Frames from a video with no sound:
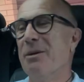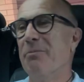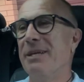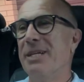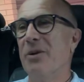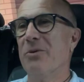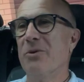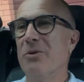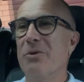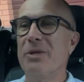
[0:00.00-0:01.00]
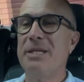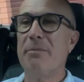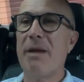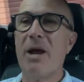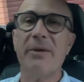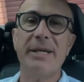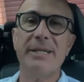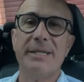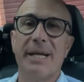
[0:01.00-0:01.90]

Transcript: you know, you marry, and